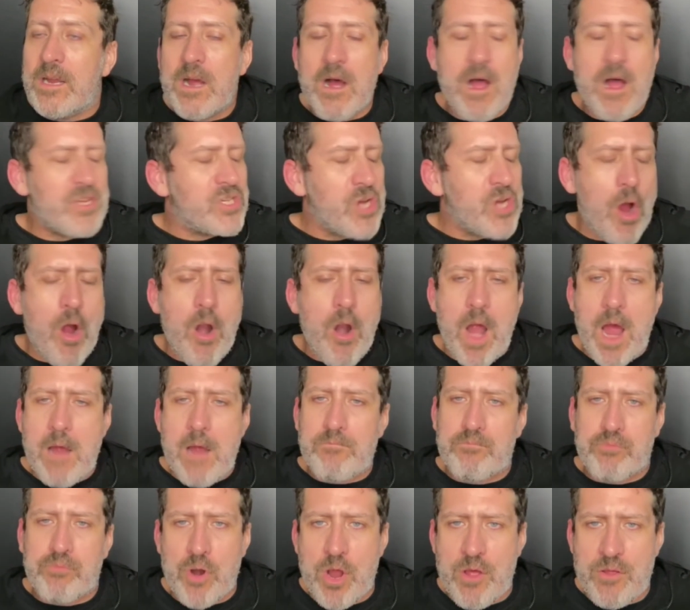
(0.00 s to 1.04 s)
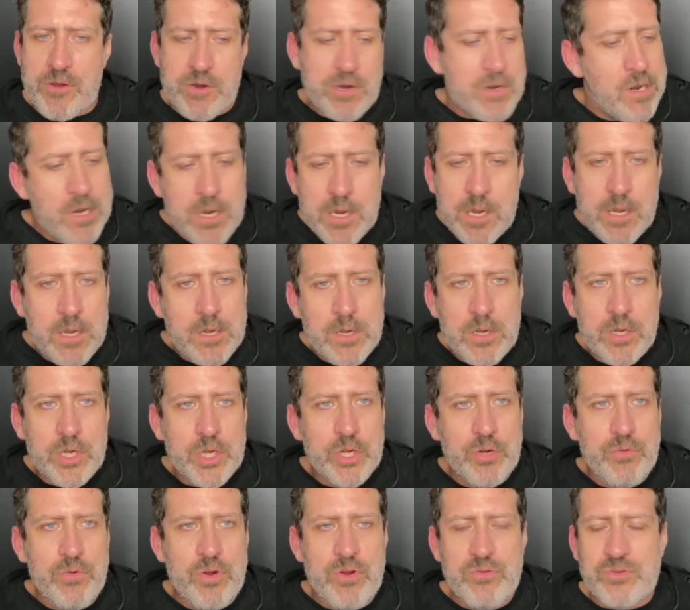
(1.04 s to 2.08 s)
That's all right, brother.
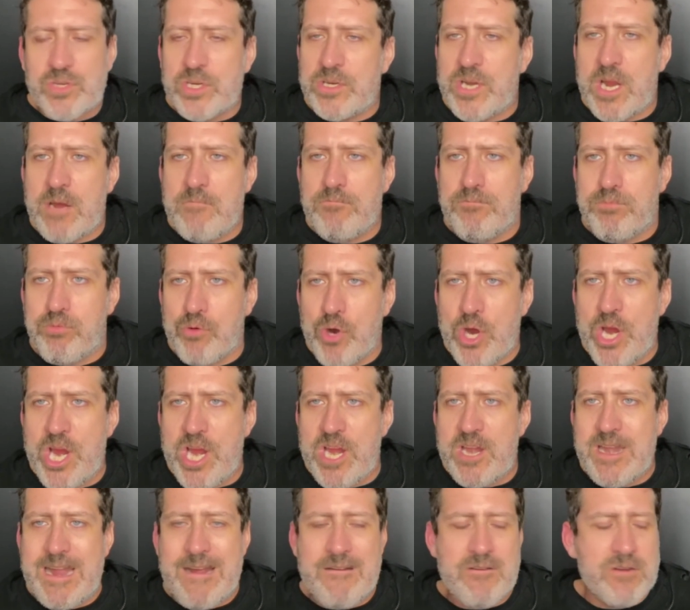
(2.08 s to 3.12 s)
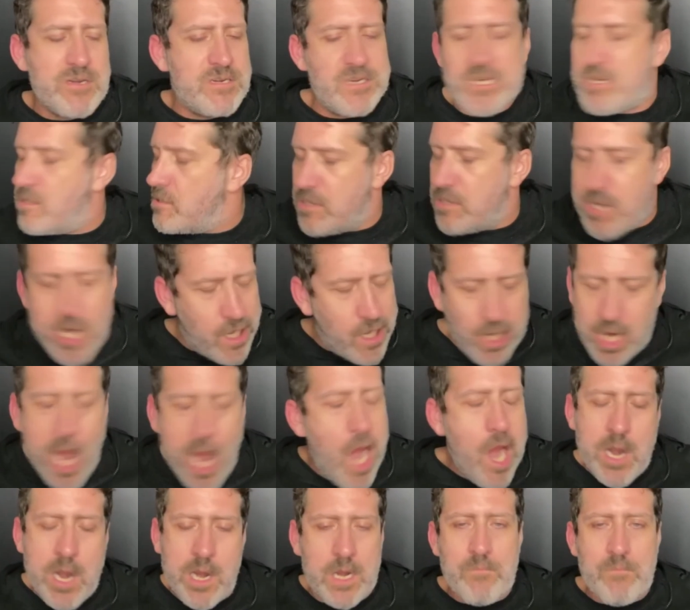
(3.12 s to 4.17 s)
You used to date Bre, now you're dating Nick
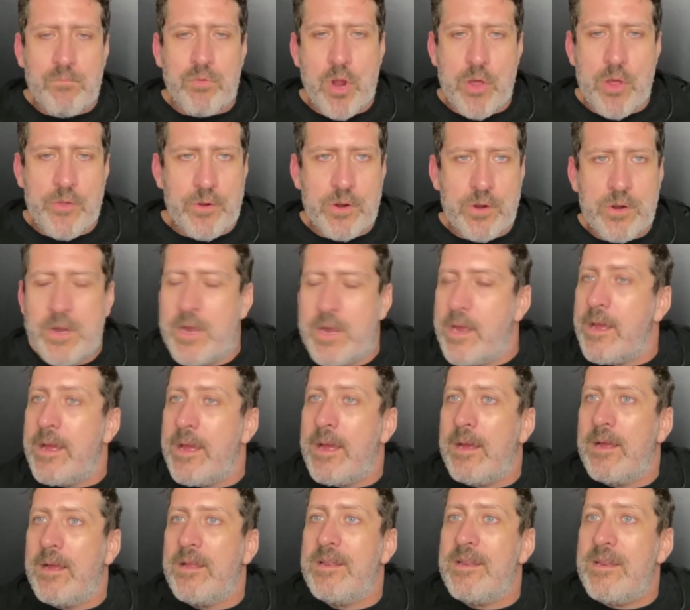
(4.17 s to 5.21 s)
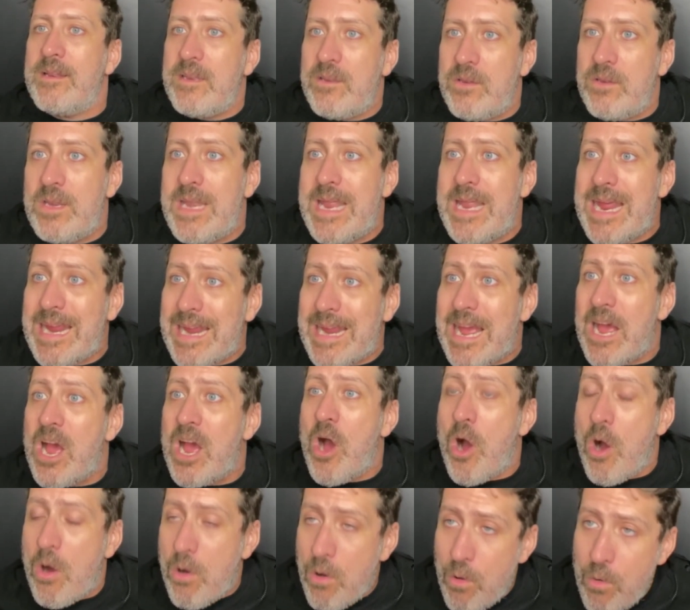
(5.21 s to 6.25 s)
Cannon, brother. Nick
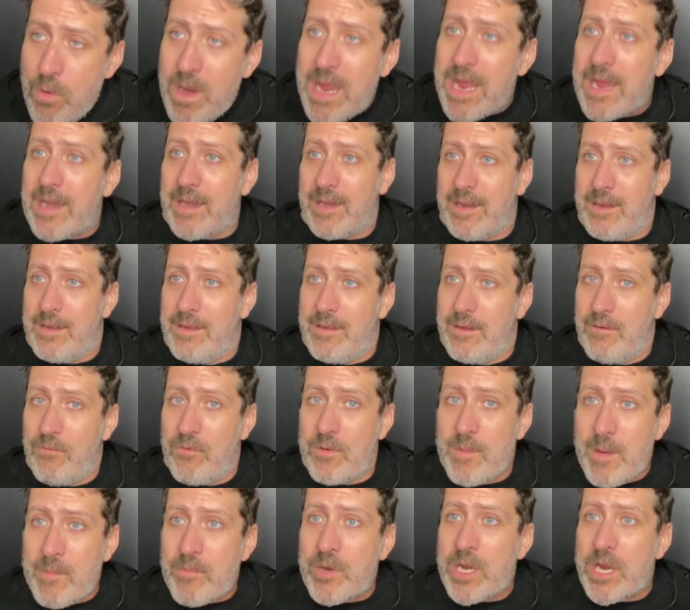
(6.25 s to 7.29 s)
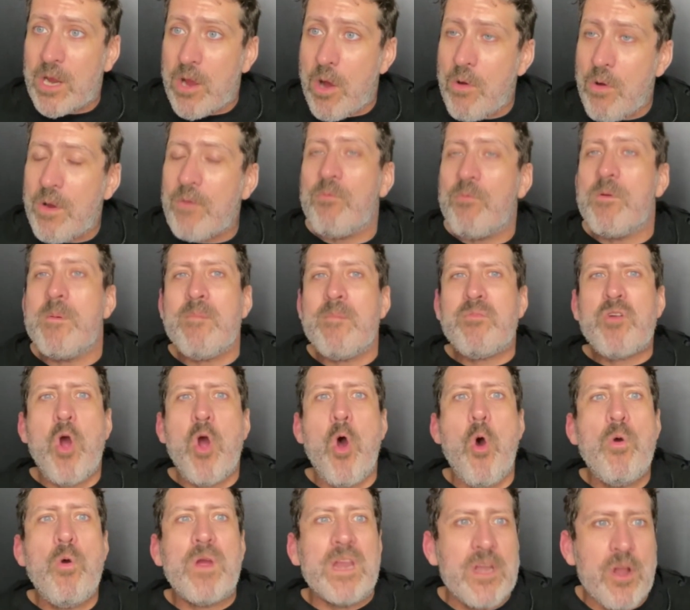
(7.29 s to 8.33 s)
Hogan. Remember Nick Hogan? Remember
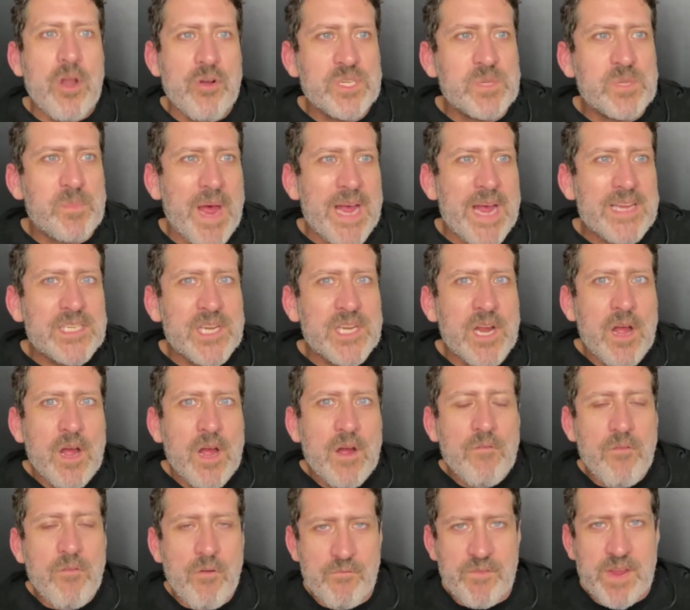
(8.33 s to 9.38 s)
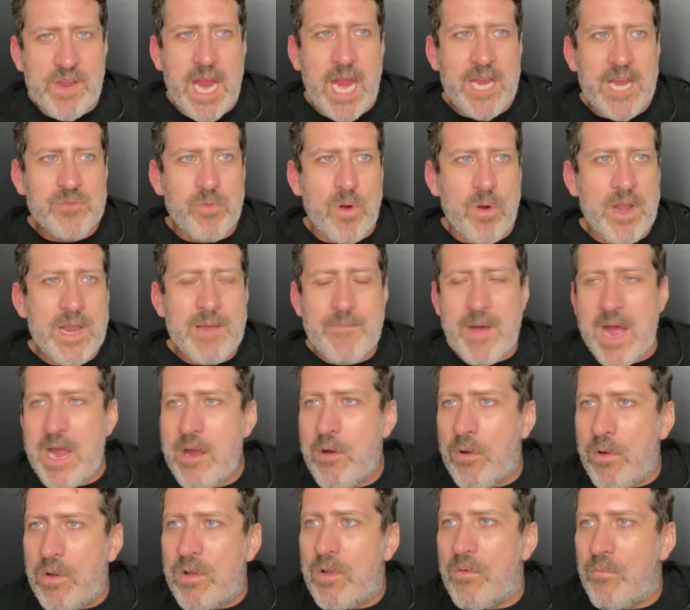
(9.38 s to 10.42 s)
Hogan Knows Best from VH1? Am I
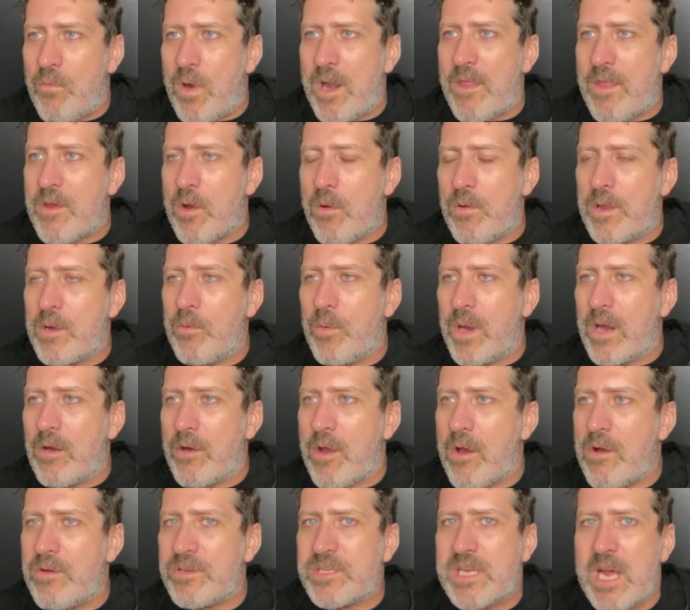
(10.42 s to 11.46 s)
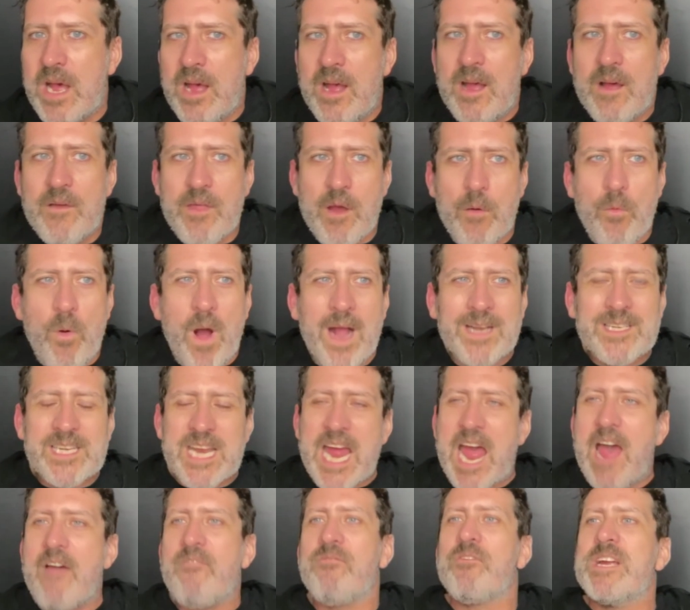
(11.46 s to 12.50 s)
one of the only weirdos that watched
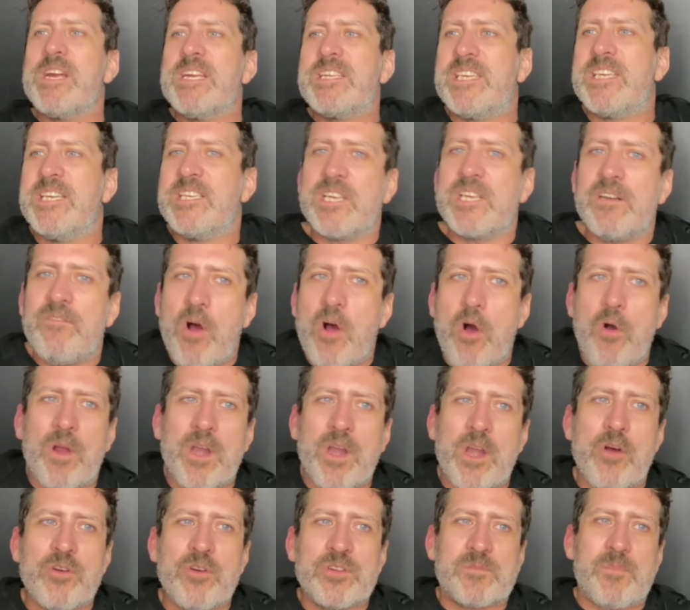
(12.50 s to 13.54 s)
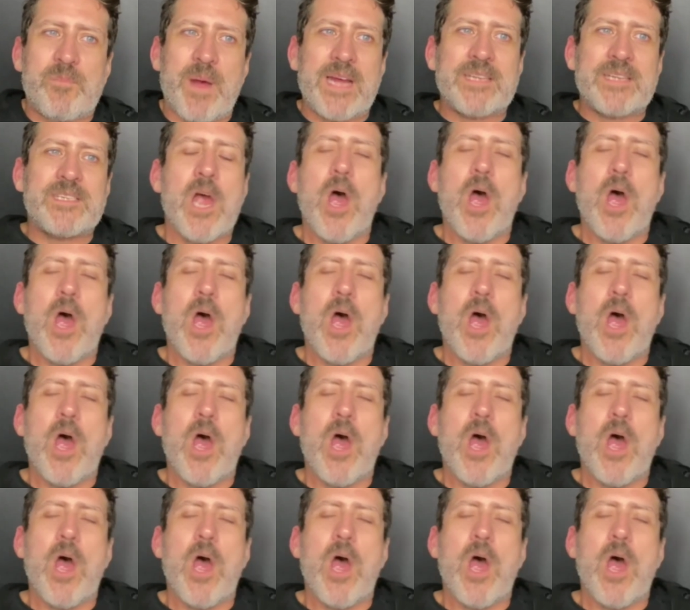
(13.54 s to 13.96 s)
every season of Hogan Knows Best?